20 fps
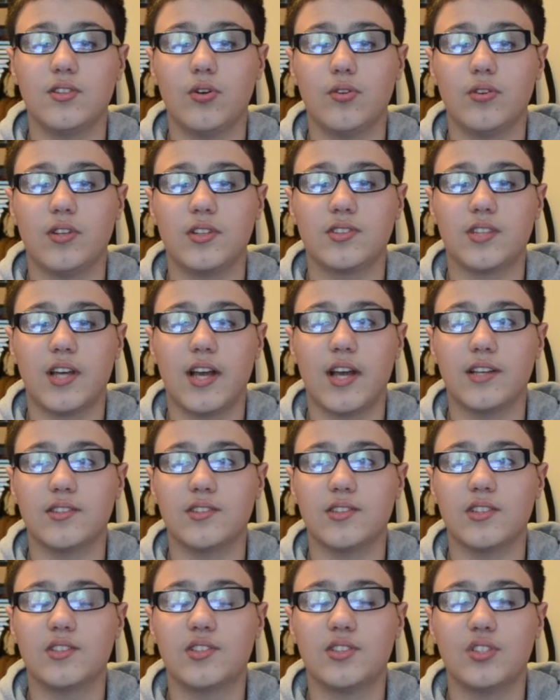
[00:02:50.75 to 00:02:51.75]
this as
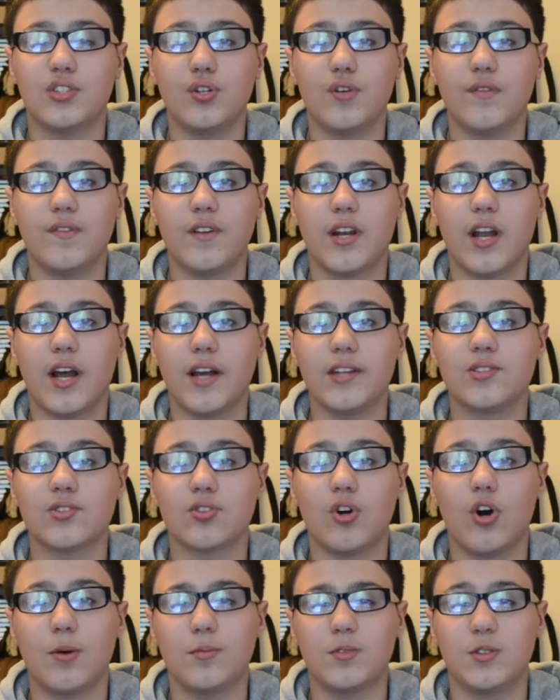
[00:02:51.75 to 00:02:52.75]
Silver Knight
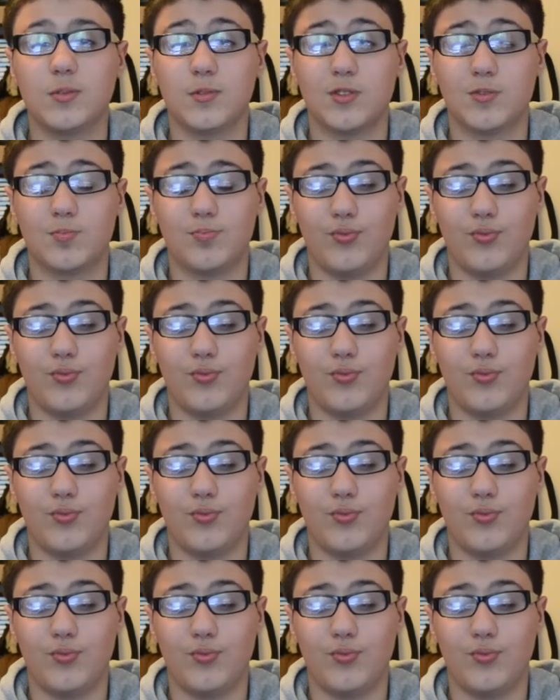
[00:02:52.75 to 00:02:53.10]
Optimus